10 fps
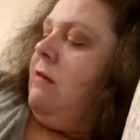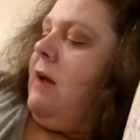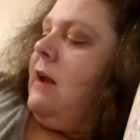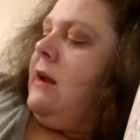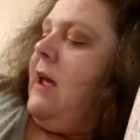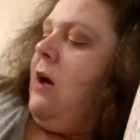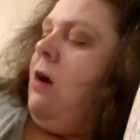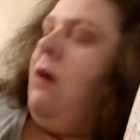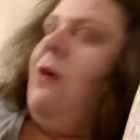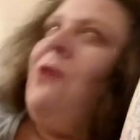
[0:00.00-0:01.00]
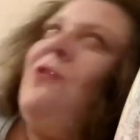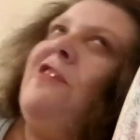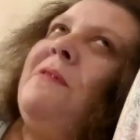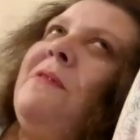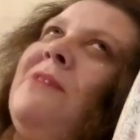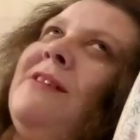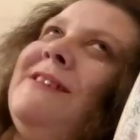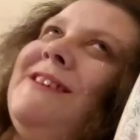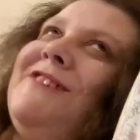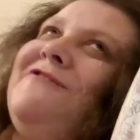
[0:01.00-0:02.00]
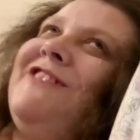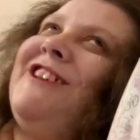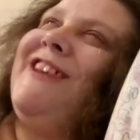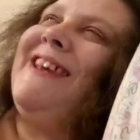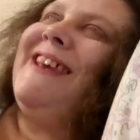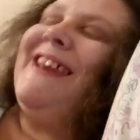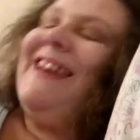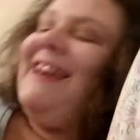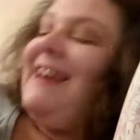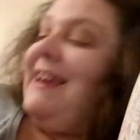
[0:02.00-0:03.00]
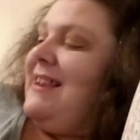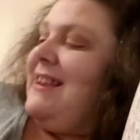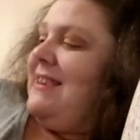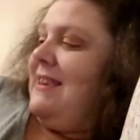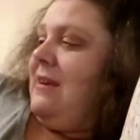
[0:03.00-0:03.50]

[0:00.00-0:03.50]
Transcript: Right, next. Oh, I've been wanting one of these.